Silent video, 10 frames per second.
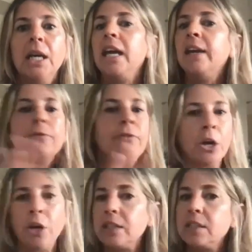in
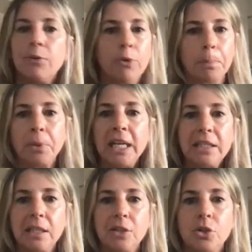various different
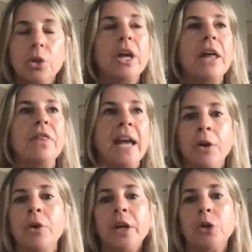places so that they
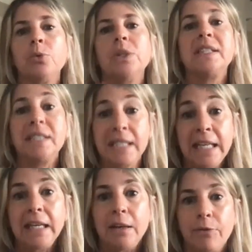are there to
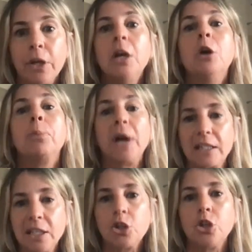receive
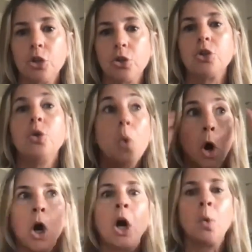practitioners who
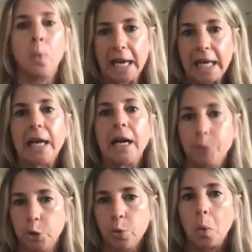are waking
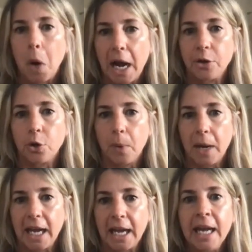up to a wider
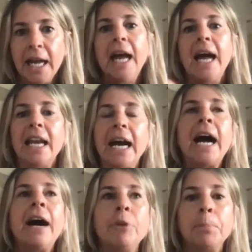way and
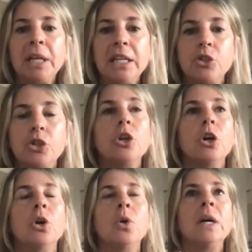have a place to
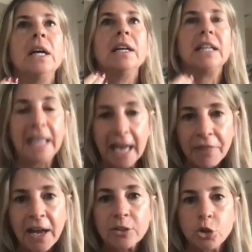go
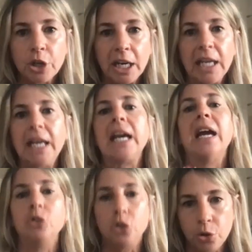get that training
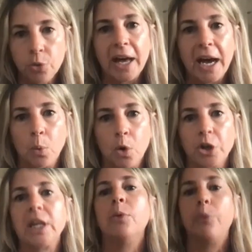and do that
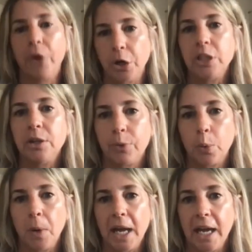work in a very
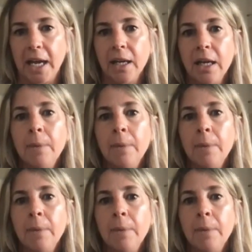different way.